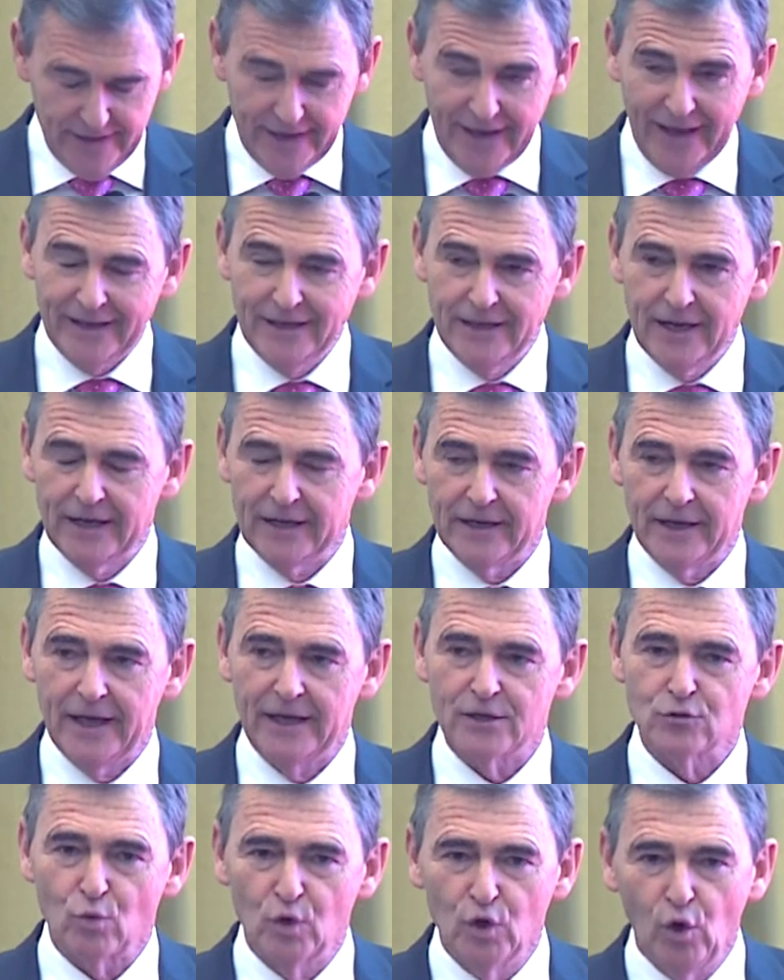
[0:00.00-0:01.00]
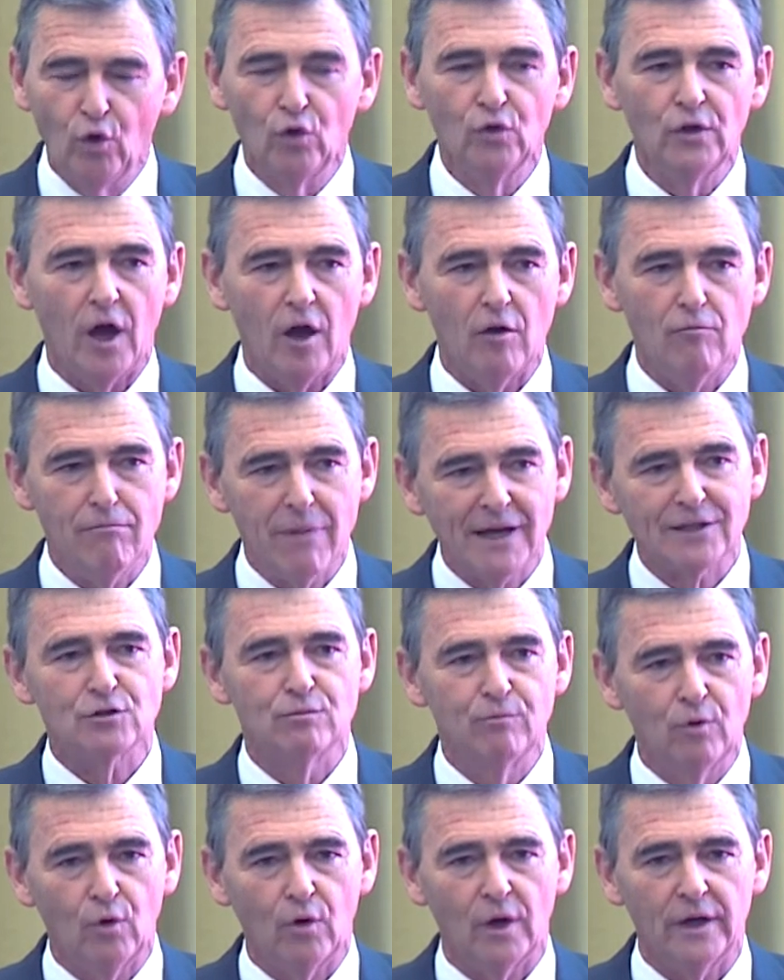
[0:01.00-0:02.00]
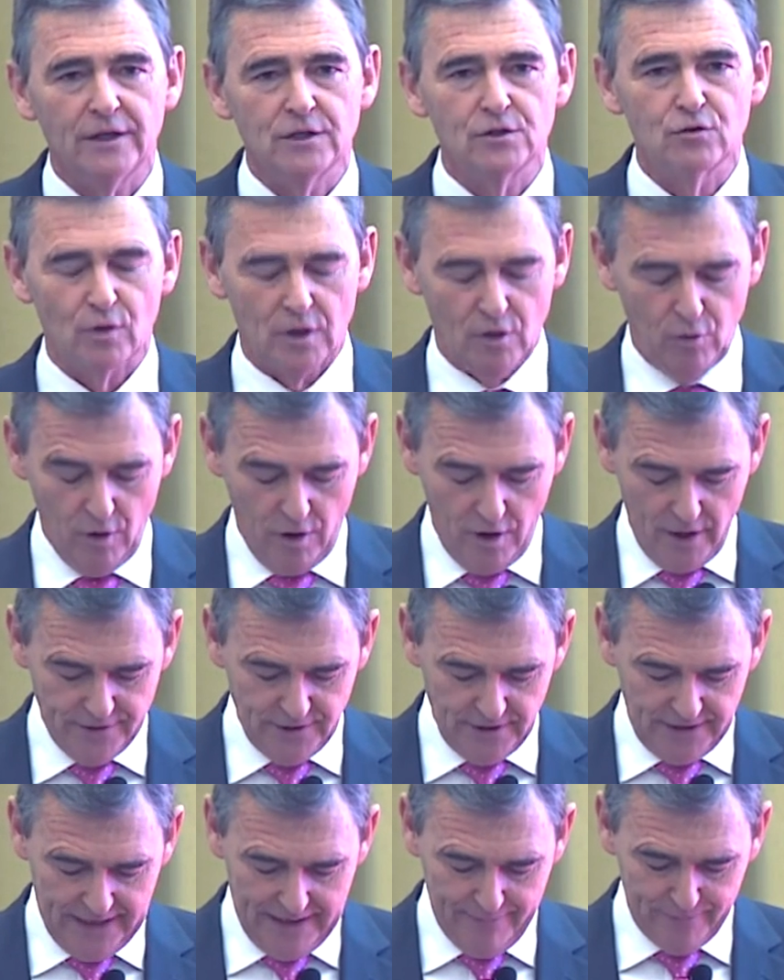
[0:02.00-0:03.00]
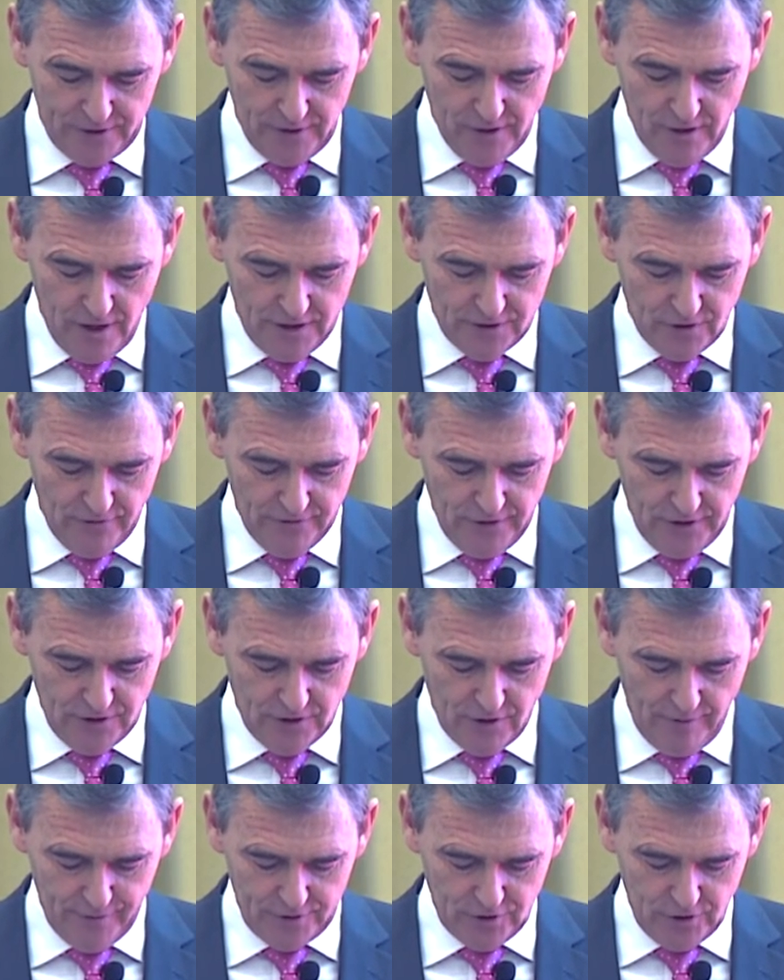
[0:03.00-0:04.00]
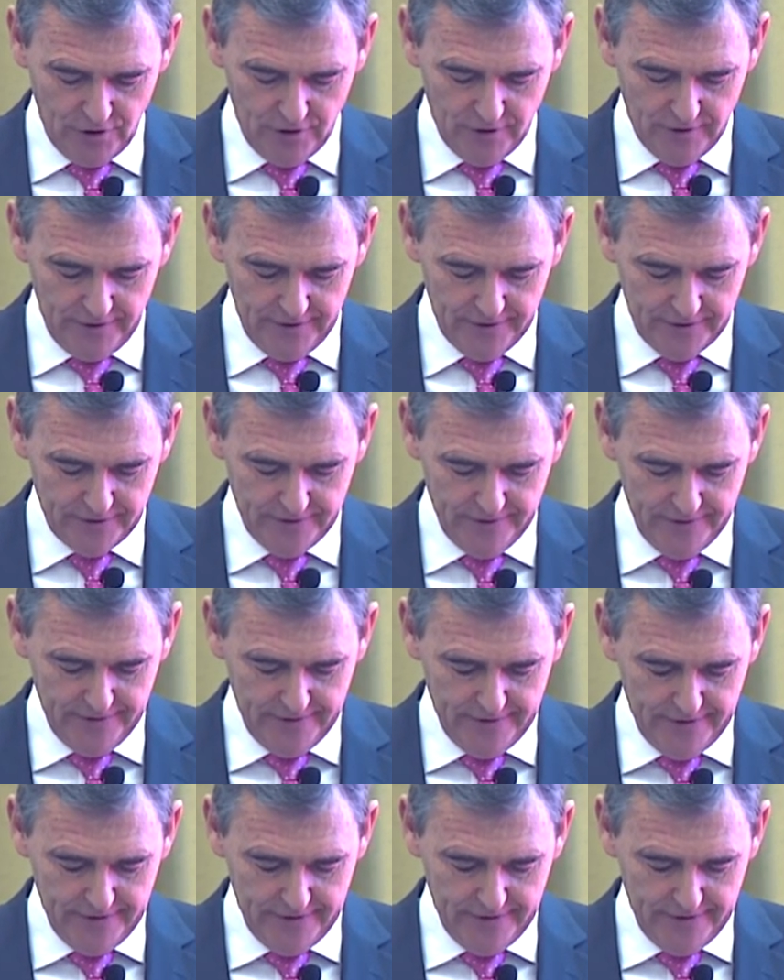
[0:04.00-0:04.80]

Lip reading: And yet, as we all know, much more is required to capitalise on these opportunities.